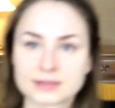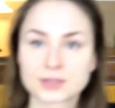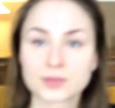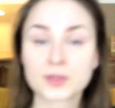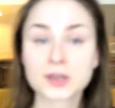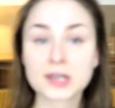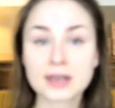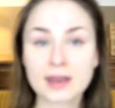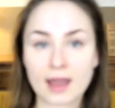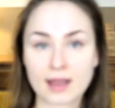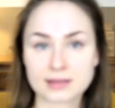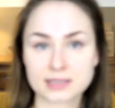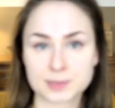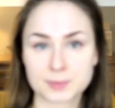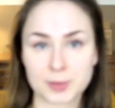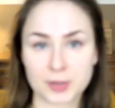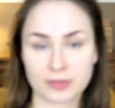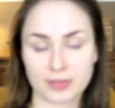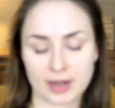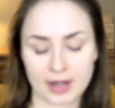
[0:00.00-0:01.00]
So the next
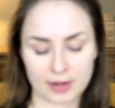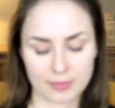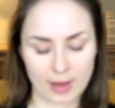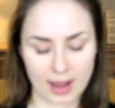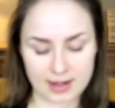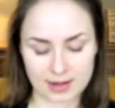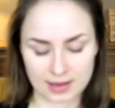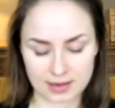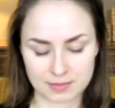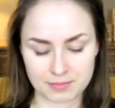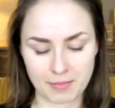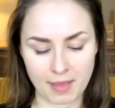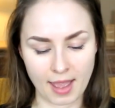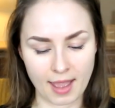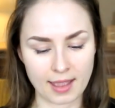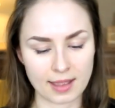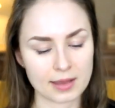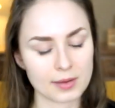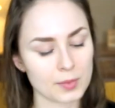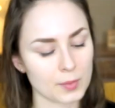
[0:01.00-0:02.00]
book that I read in
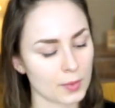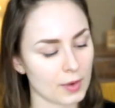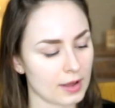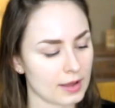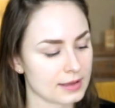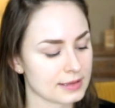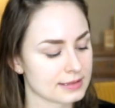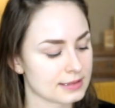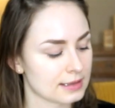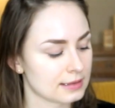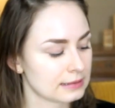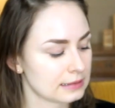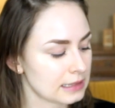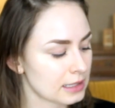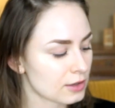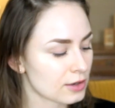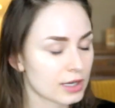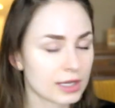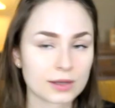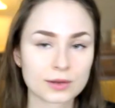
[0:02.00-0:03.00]
May was
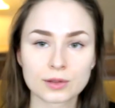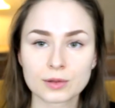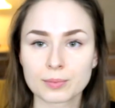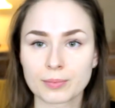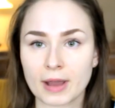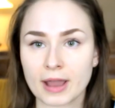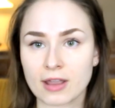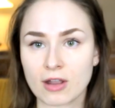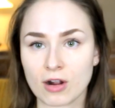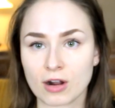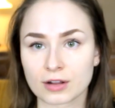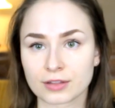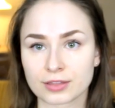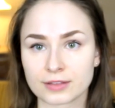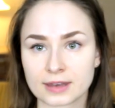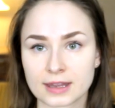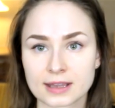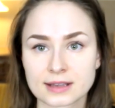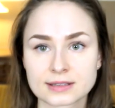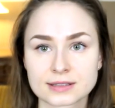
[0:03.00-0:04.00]
Lirael by
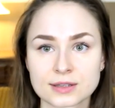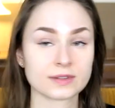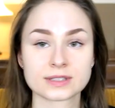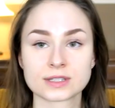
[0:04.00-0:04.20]
Garth Nix.